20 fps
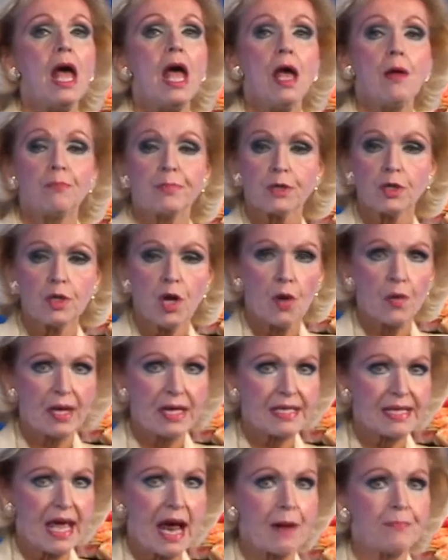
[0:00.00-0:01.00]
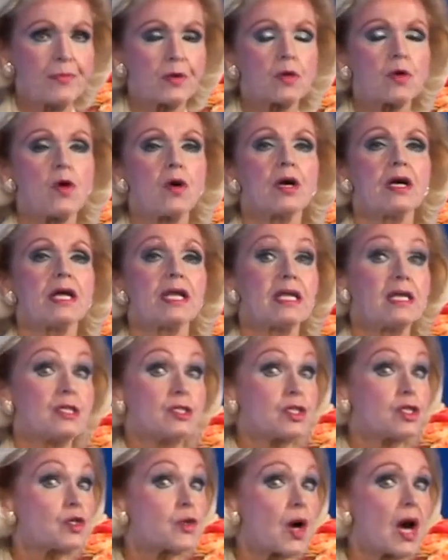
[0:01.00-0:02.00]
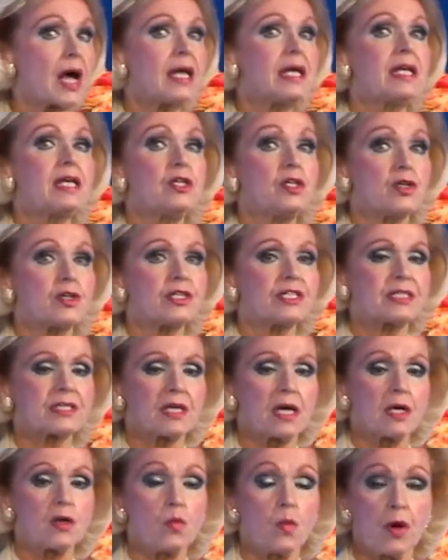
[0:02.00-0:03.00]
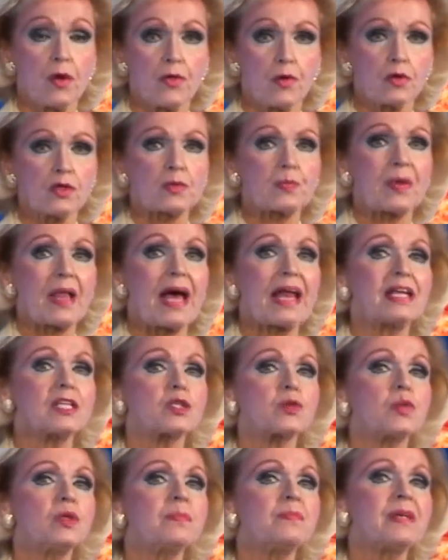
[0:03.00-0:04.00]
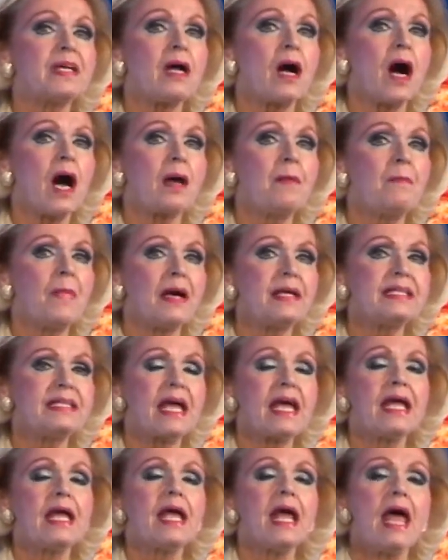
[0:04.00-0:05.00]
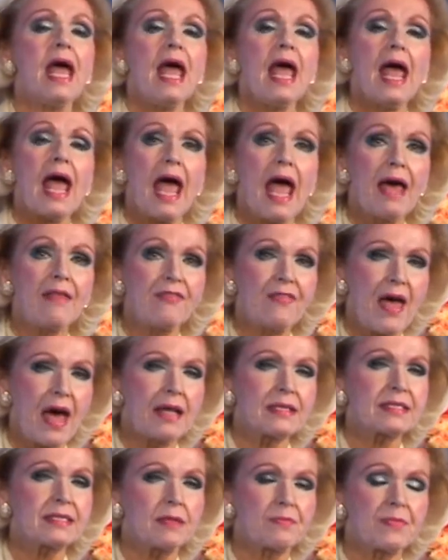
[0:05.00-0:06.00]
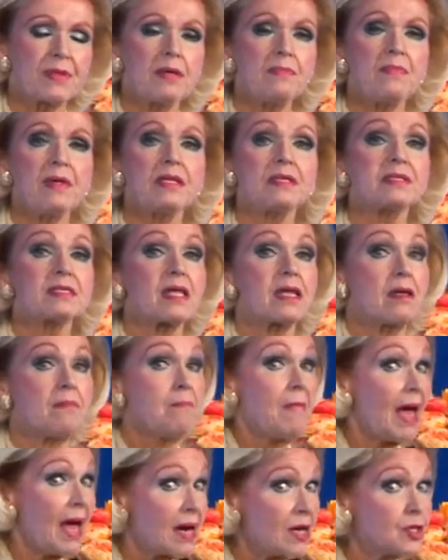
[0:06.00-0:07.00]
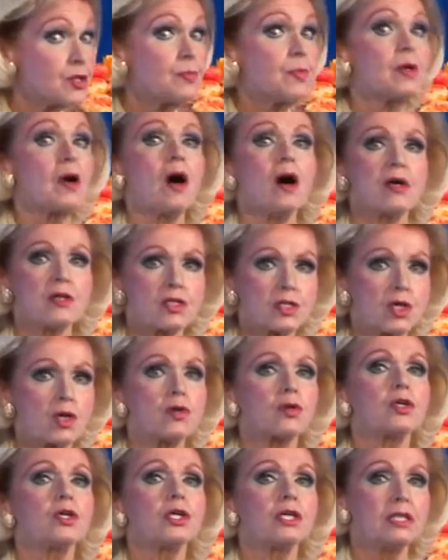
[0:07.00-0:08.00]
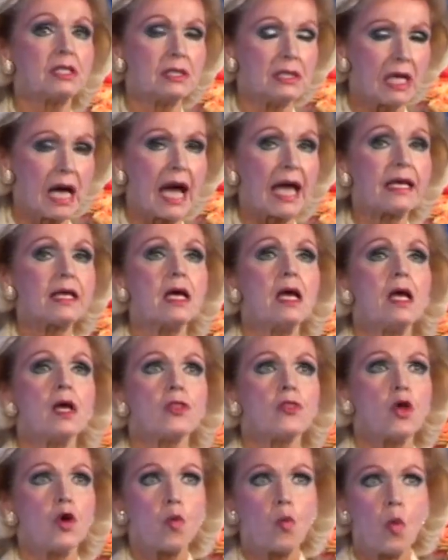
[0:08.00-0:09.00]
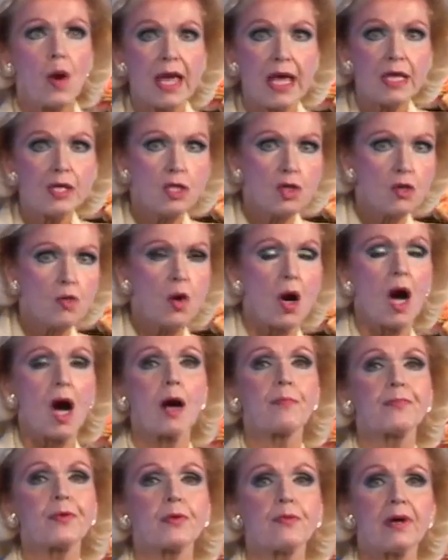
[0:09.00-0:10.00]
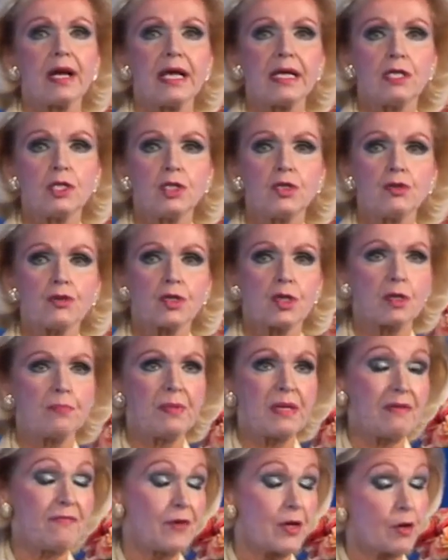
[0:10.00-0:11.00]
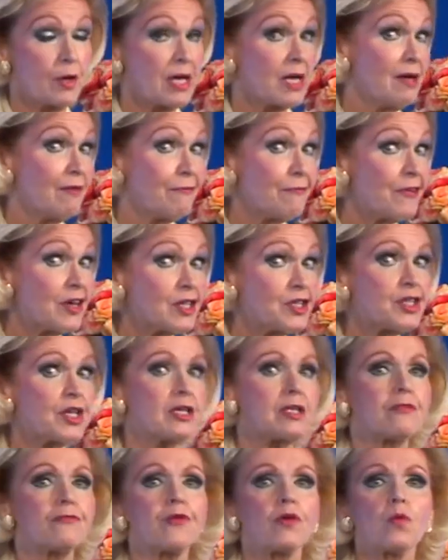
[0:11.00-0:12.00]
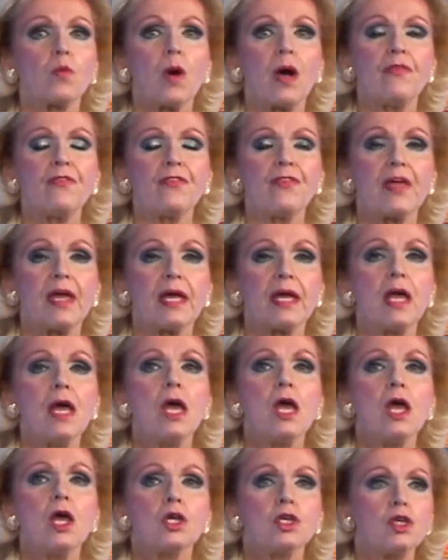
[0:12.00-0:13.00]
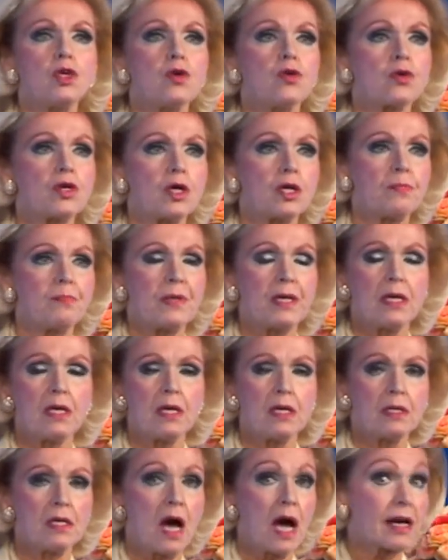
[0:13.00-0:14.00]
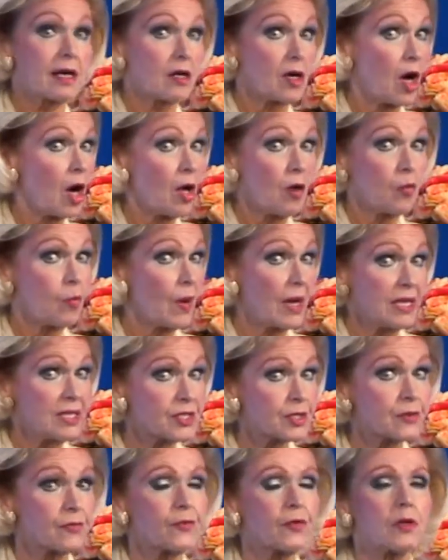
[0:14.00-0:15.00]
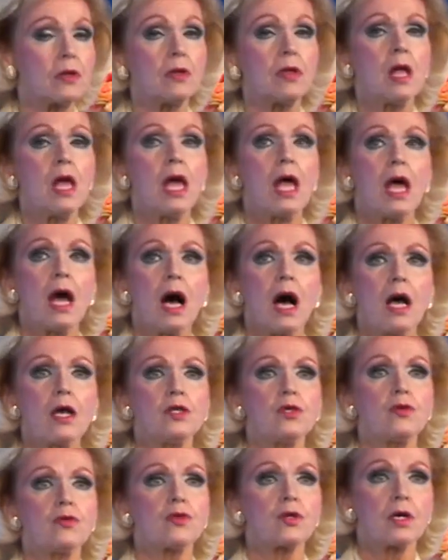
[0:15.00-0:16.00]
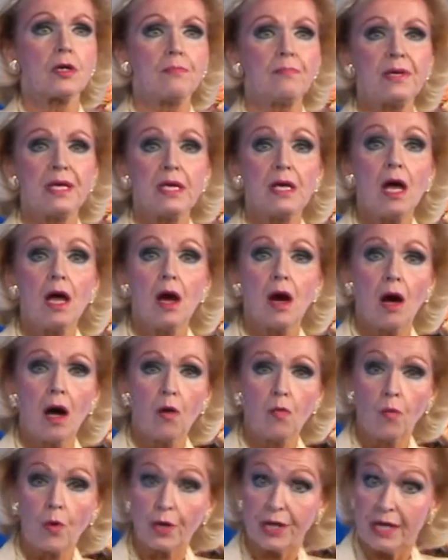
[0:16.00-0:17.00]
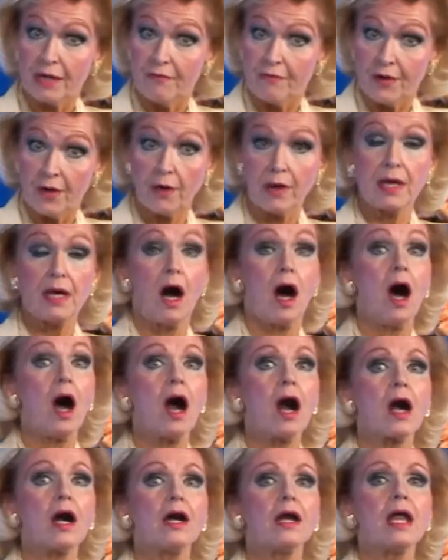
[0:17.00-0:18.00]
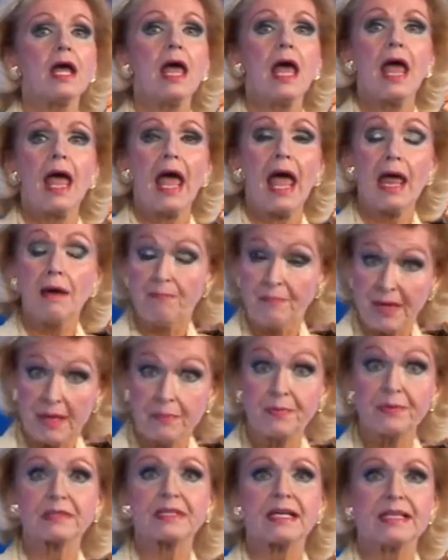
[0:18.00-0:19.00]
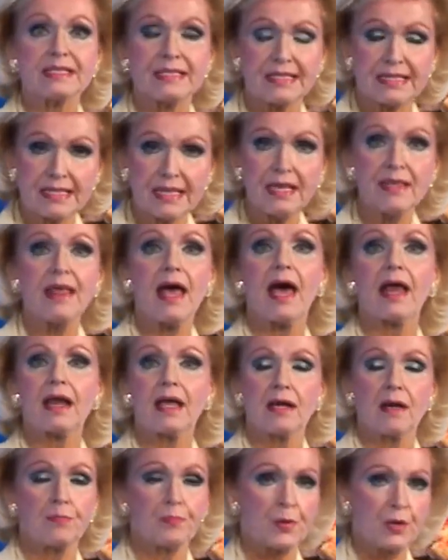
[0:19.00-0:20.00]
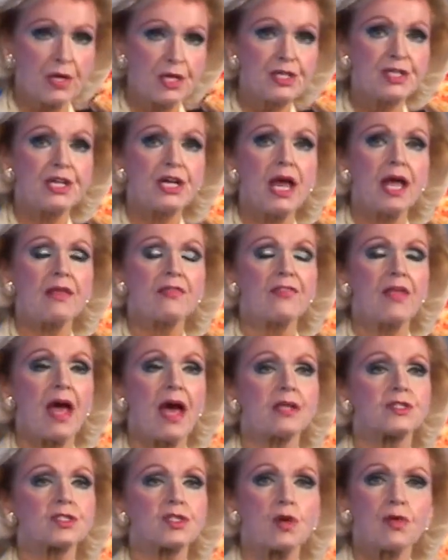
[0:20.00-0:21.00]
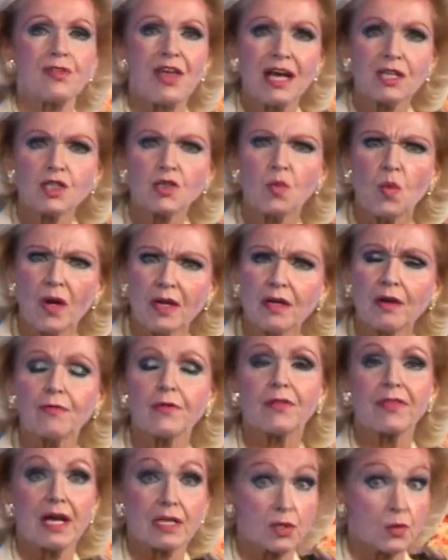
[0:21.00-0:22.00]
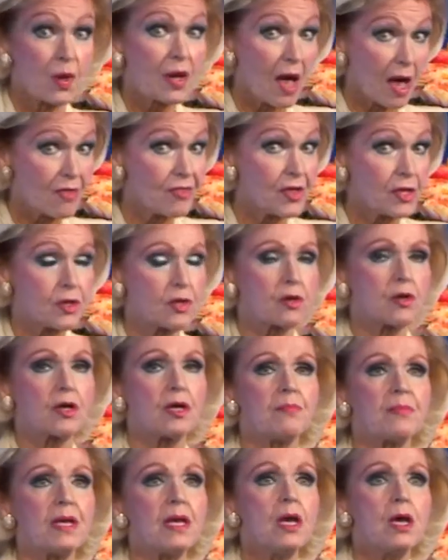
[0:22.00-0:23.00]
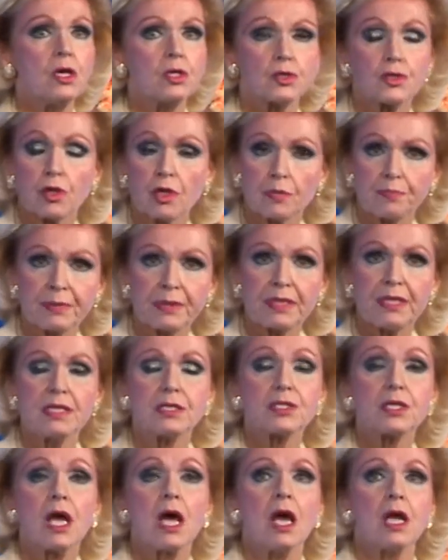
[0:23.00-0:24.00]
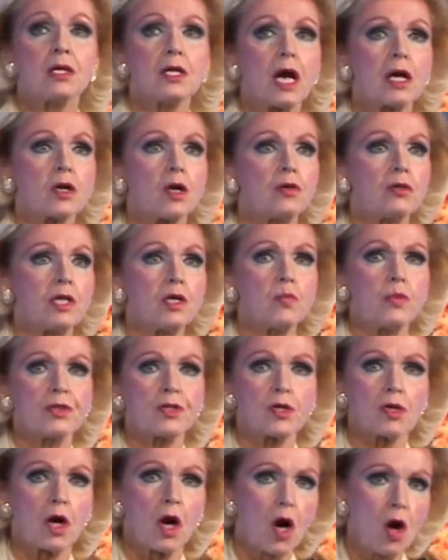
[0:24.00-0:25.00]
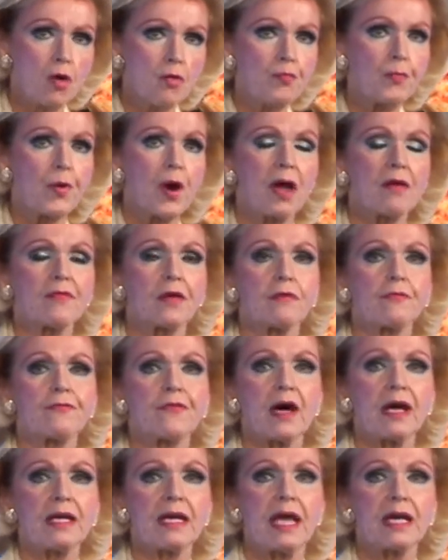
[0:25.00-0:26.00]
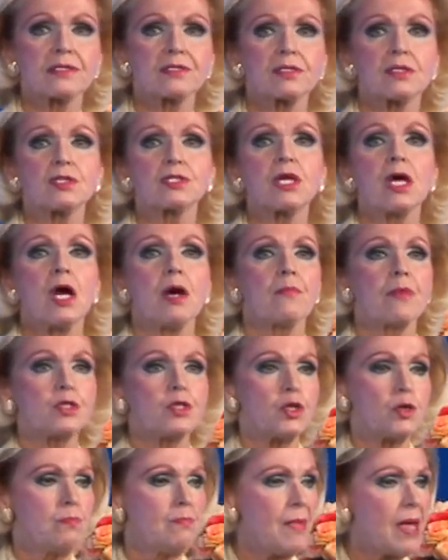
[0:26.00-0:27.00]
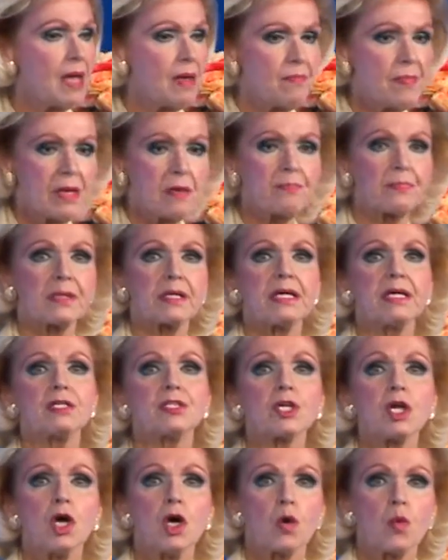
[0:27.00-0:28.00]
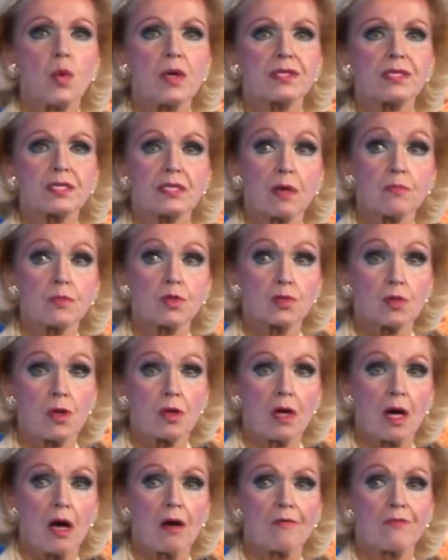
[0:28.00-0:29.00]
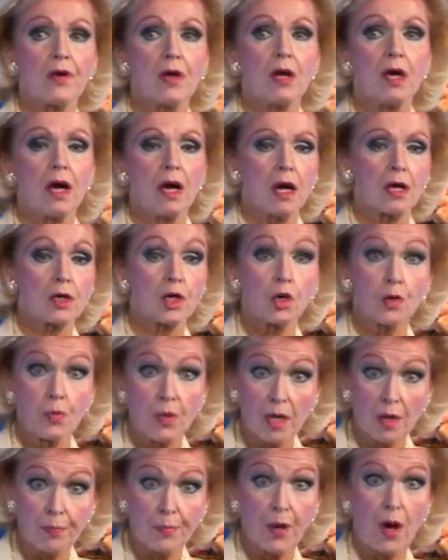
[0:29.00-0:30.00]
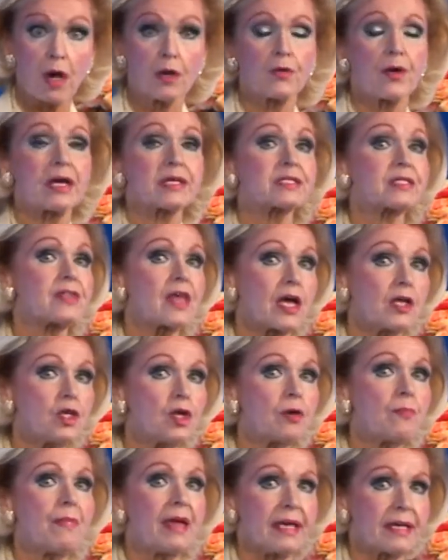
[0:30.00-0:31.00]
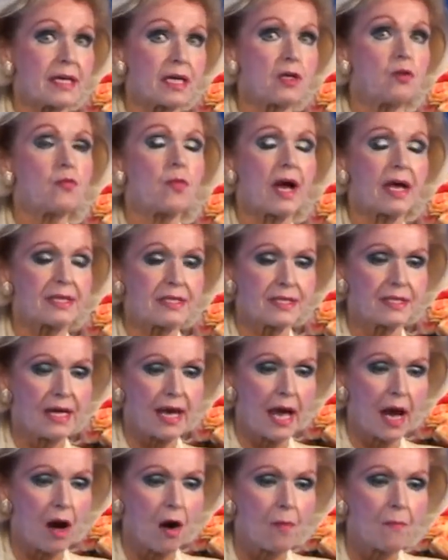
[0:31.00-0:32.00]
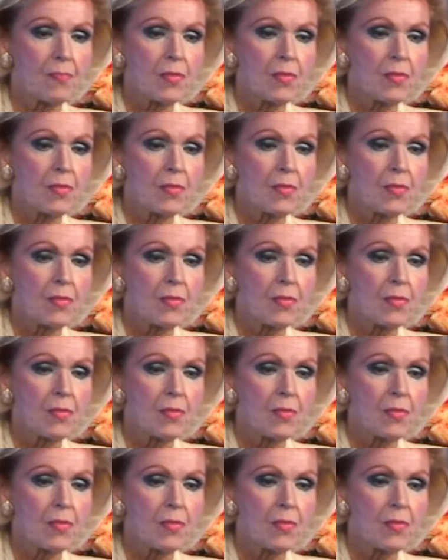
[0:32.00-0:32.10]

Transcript: Pluto in Capricorn is trining your sun where those planets will be on Monday. And that simply means that management also could like the way you operate. You could be very efficient, for one thing. You could be not at all wasteful. Uh, you could be uh, working very hard. And people can see that and appreciate that. So that's wonderful. That's why I think you're going to be sort of pleased not only with your own private finances, but you may be pleased with some sort of uh, career progress that you're making right now.